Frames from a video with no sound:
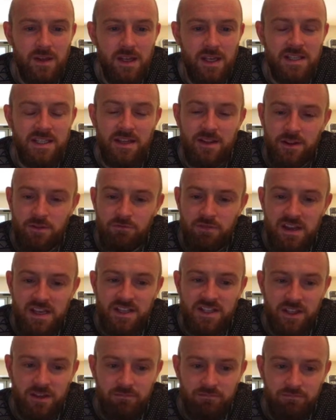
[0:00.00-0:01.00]
the
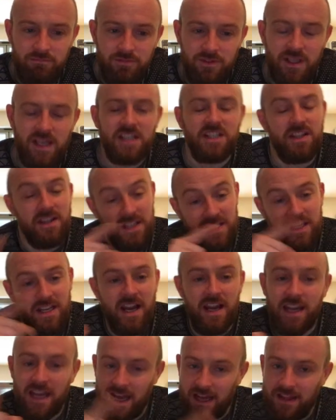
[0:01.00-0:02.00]
reason? Okay, so this
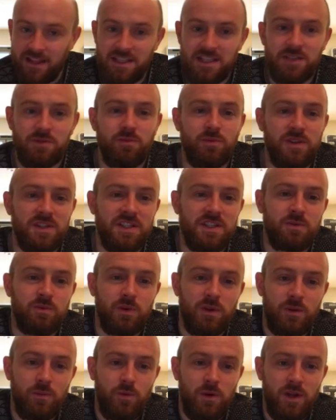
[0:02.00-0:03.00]
is
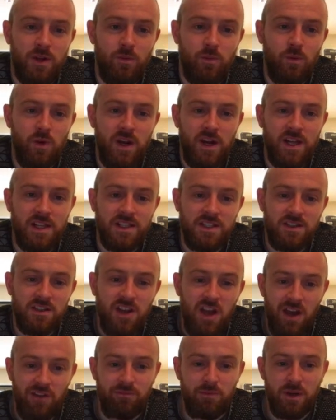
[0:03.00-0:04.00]
why it's tough,